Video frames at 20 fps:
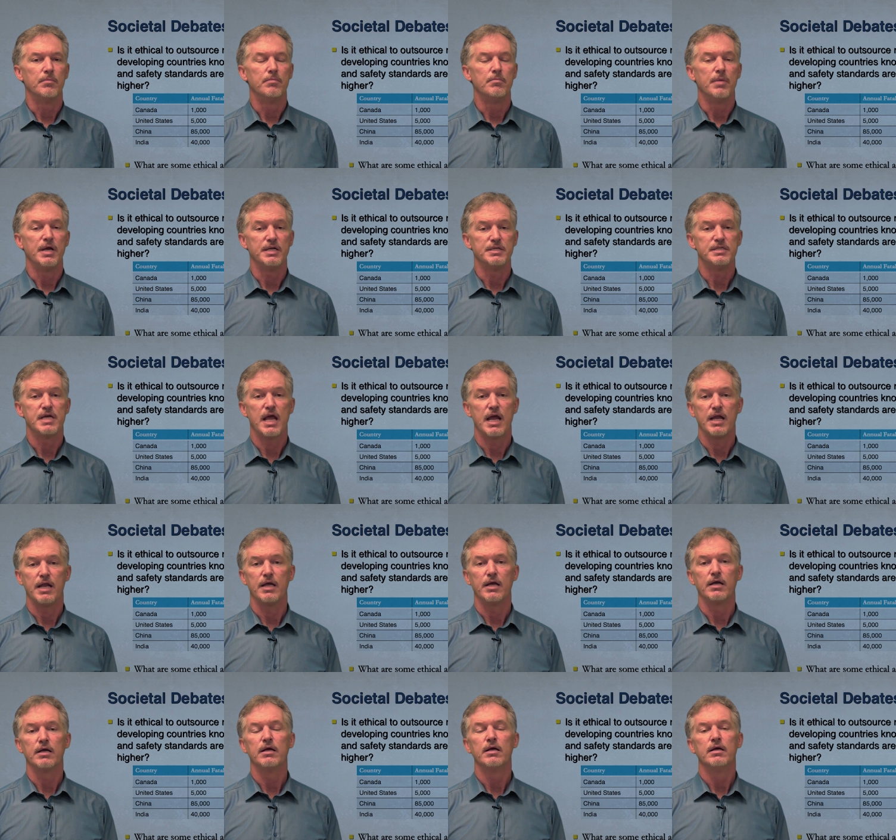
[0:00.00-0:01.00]

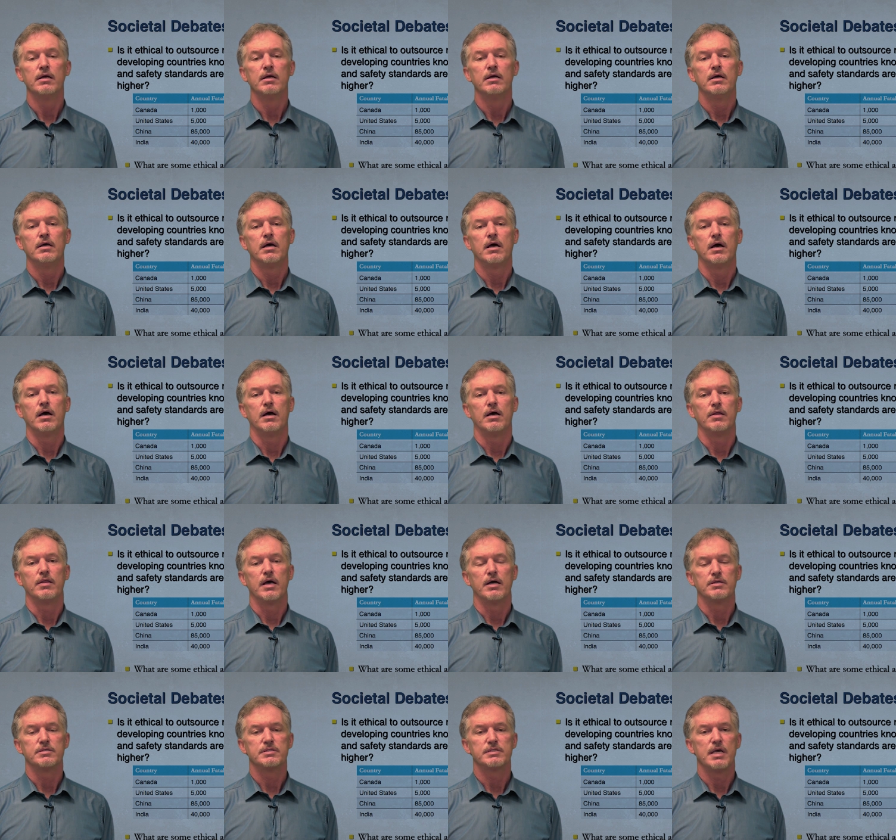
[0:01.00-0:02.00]
Maintaining
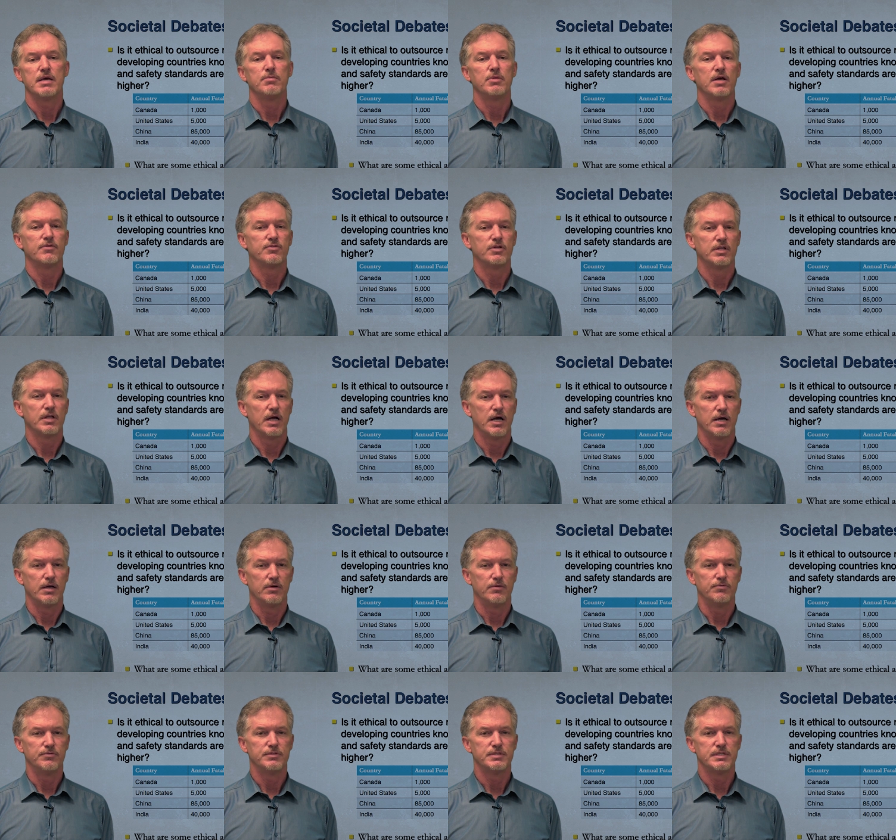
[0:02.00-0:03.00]
that same level
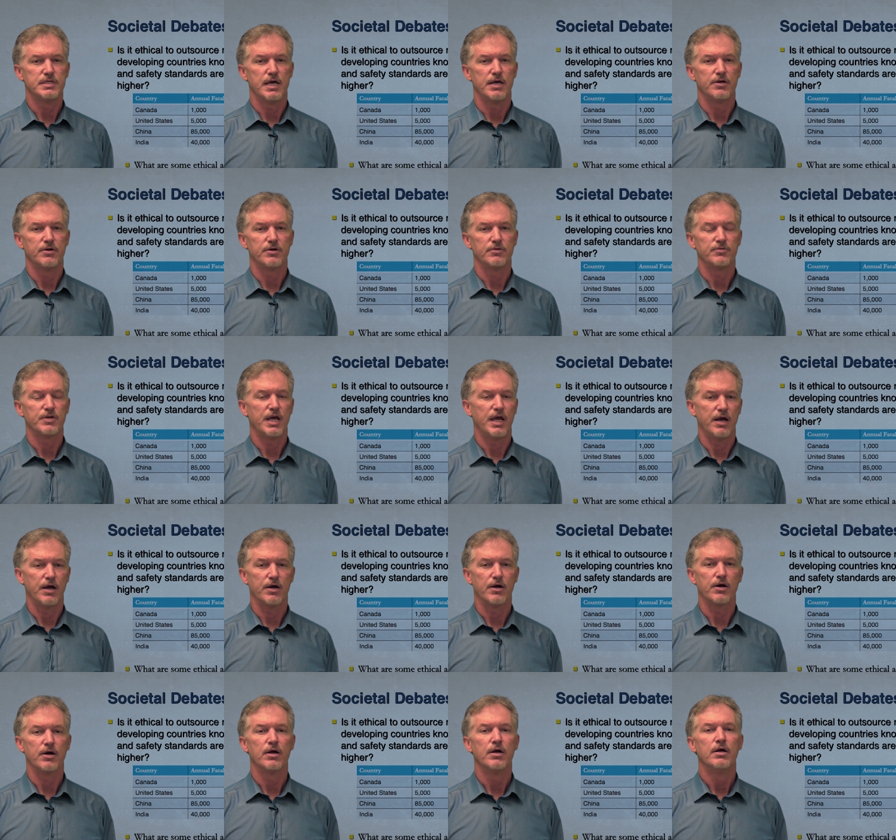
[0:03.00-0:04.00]
of standard of
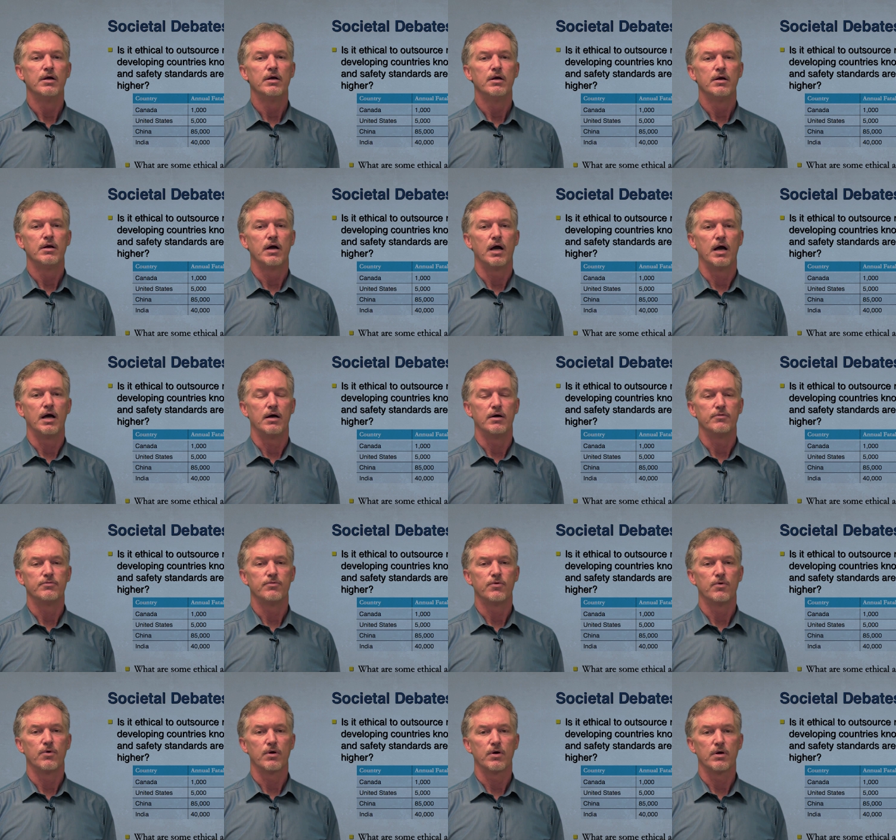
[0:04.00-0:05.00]
care
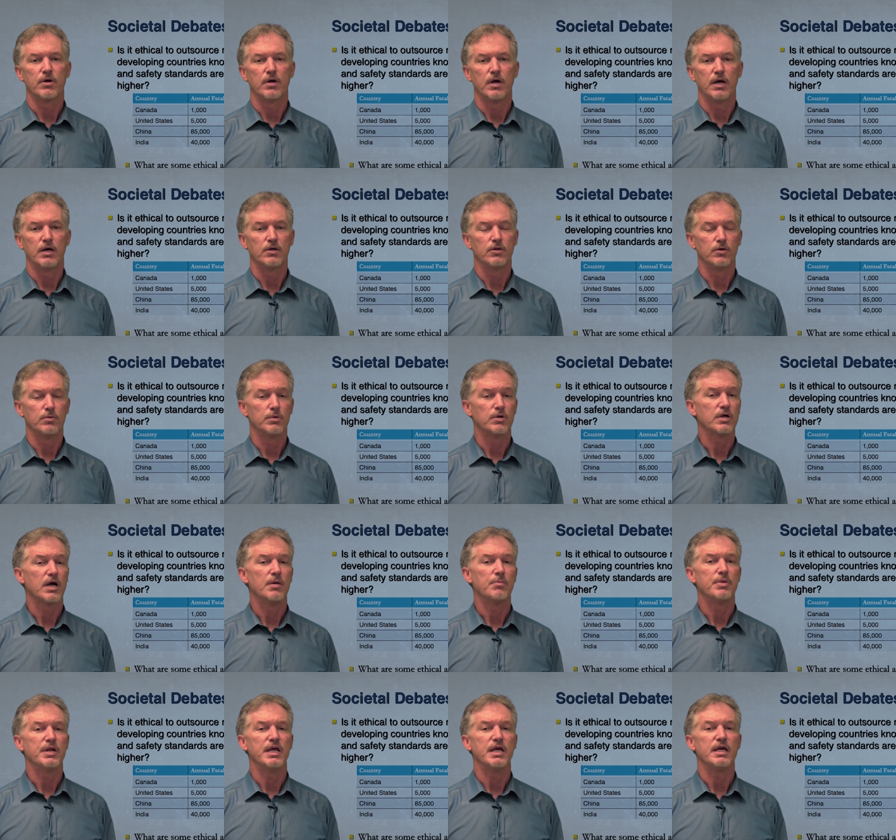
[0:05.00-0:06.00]
for a global
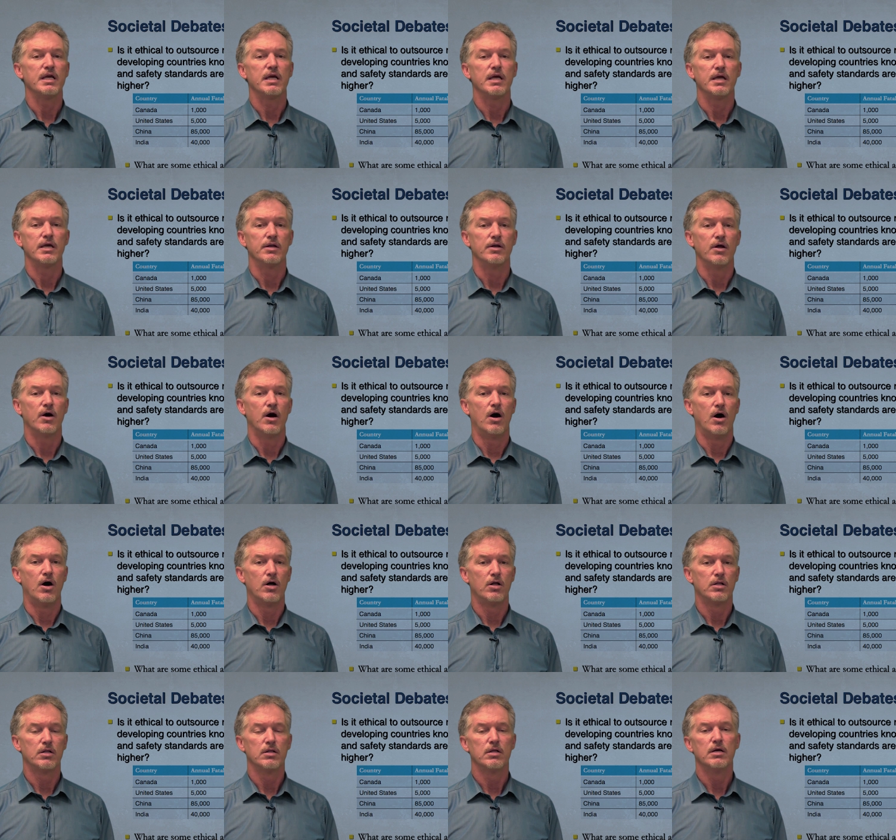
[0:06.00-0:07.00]
company in
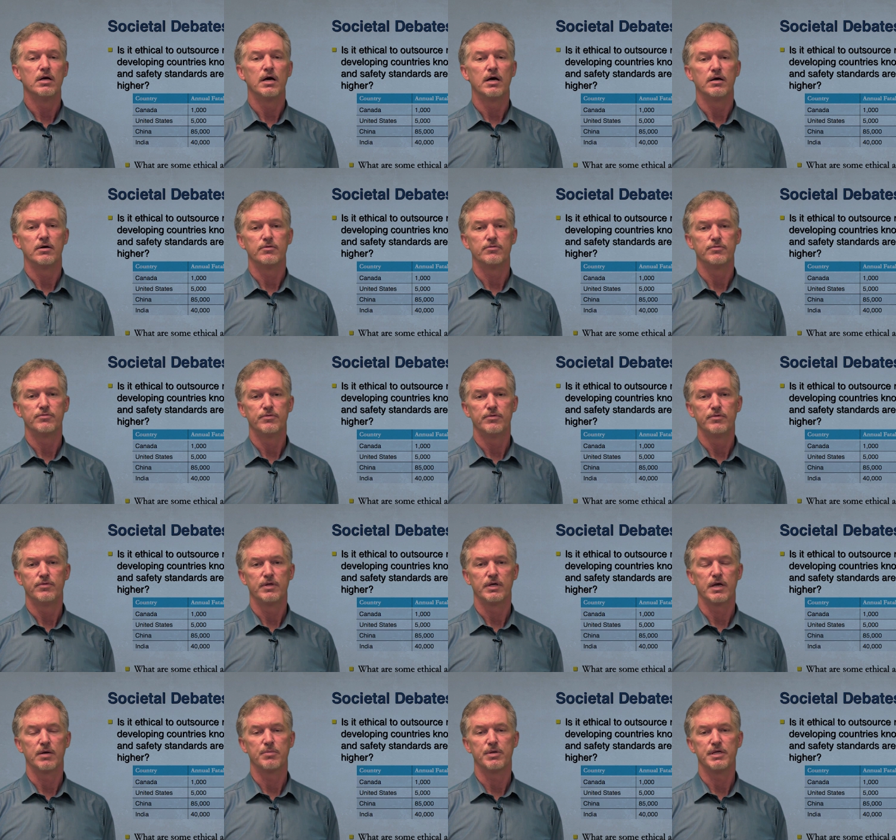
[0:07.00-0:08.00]
all of
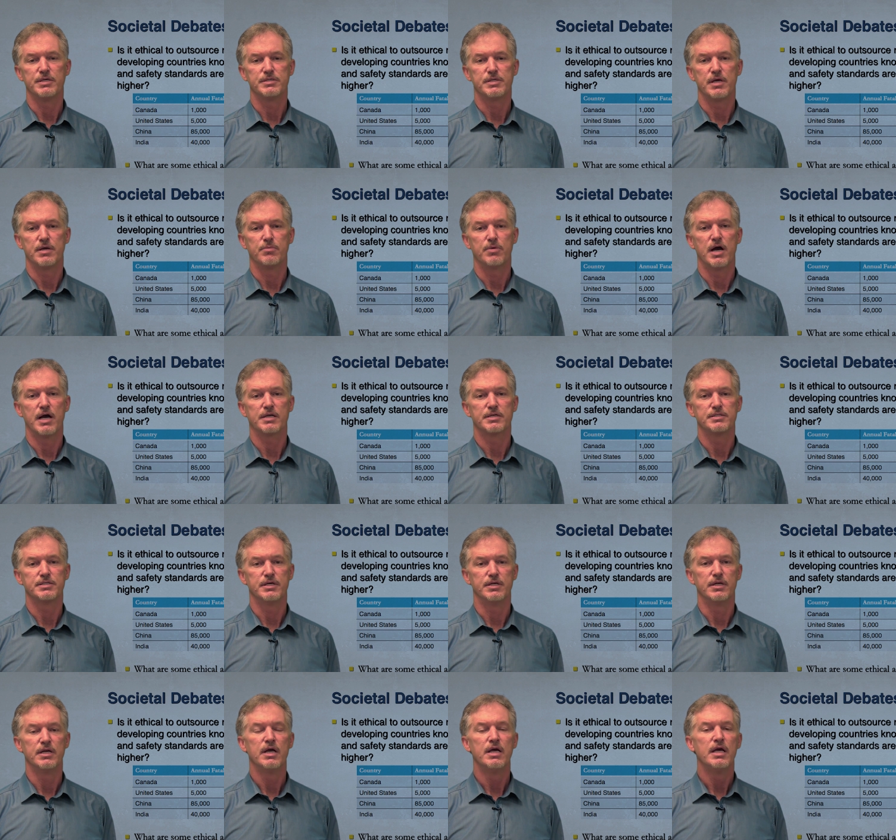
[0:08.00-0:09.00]
the companies they practice
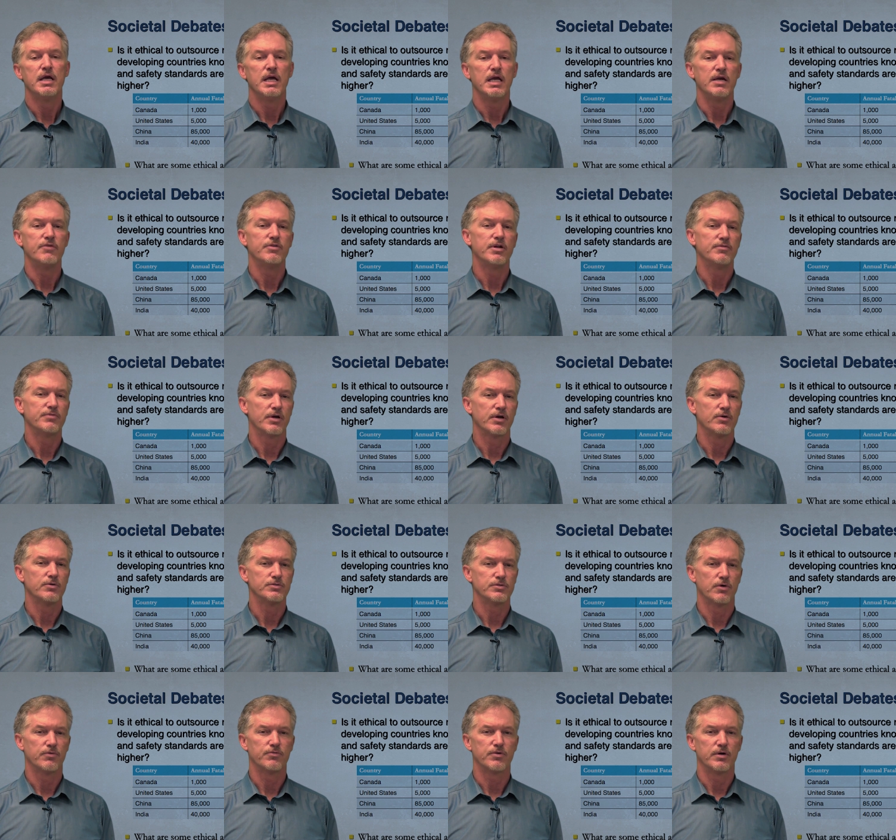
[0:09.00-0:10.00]
in, even if it
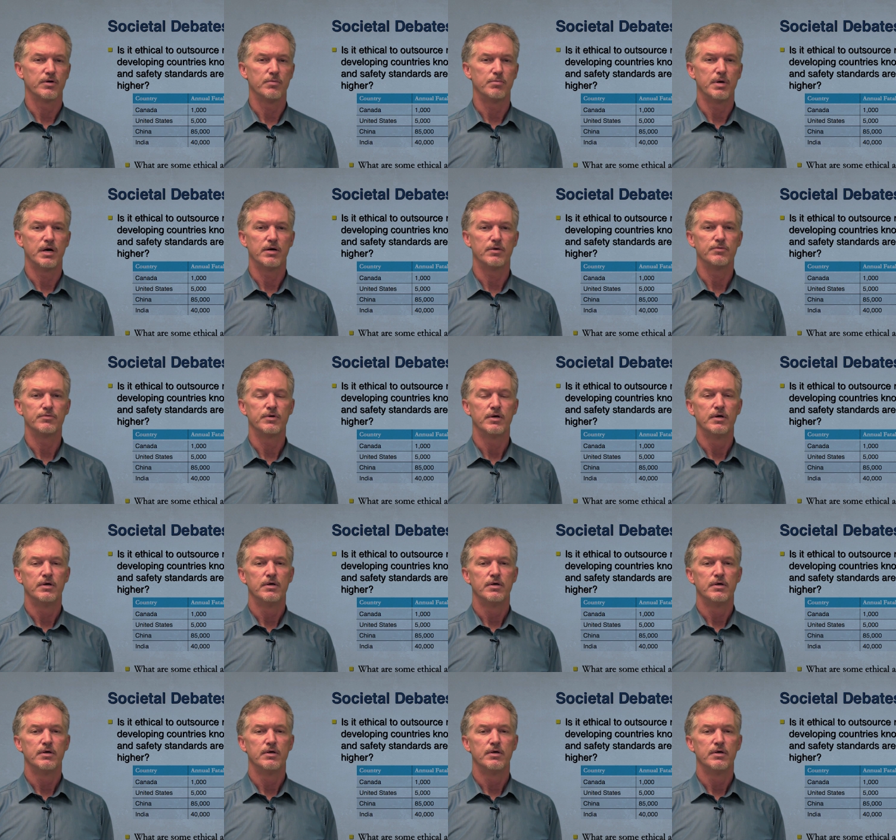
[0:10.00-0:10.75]
goes over and above